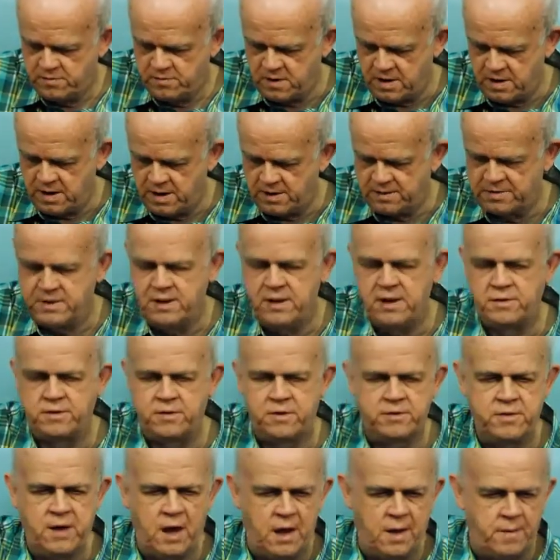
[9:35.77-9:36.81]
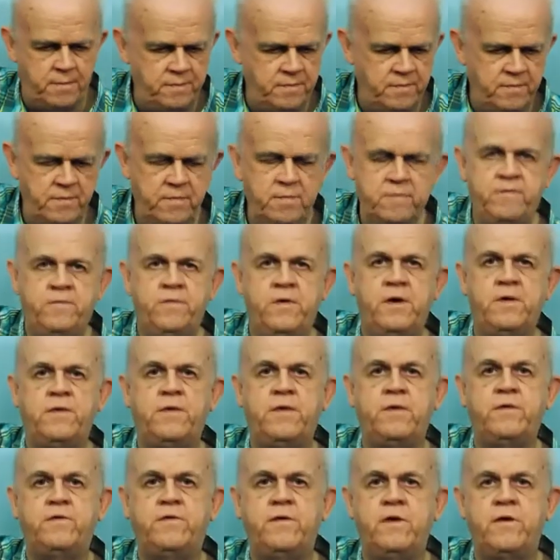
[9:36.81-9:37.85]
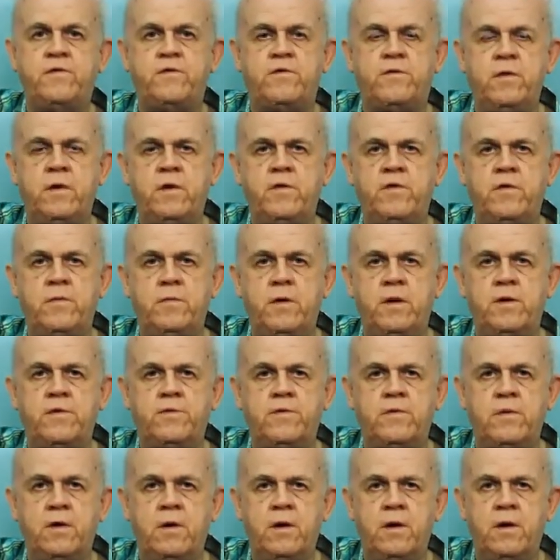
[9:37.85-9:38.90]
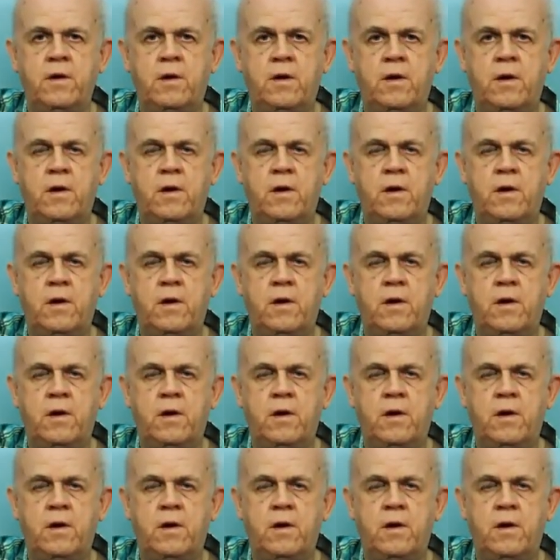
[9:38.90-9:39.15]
Try not to hit the top 5th and 6th string, the big string,